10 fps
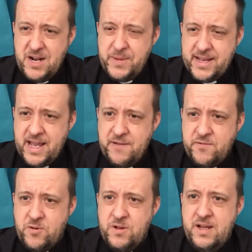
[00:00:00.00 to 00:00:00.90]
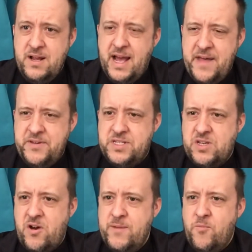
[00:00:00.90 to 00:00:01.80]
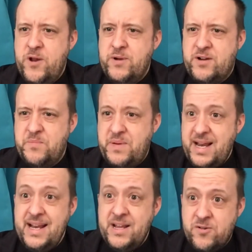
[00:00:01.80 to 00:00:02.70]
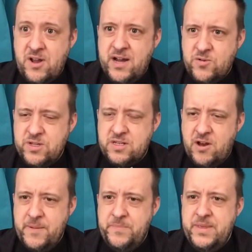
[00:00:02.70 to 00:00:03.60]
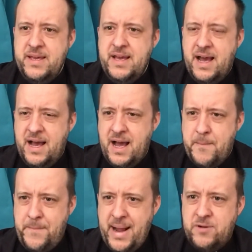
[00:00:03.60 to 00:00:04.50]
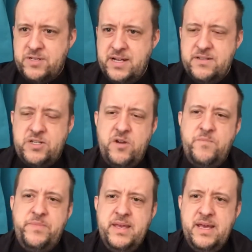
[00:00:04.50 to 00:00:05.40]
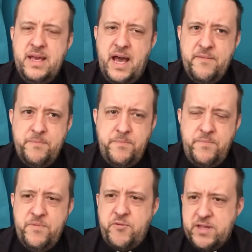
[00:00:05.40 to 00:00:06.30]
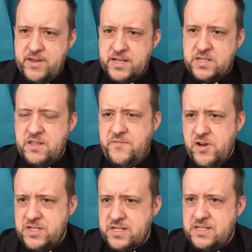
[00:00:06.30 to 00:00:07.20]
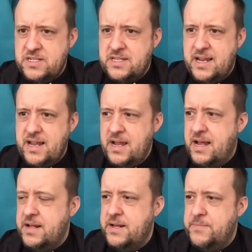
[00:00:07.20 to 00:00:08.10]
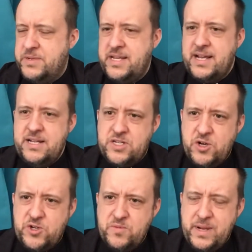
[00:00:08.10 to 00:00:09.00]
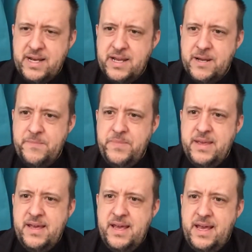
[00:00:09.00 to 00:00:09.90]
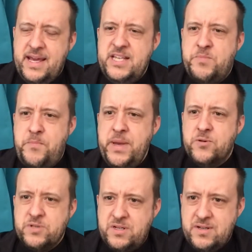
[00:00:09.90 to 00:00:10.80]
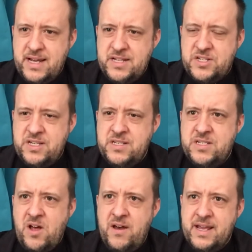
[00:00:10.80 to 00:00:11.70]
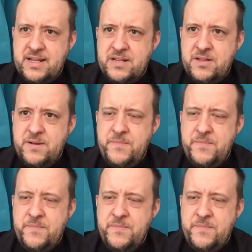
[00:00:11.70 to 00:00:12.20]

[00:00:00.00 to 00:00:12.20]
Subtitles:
bit careful at this time when we're completely online all the time about it. So three things. The first is that particularly social media is built, it's designed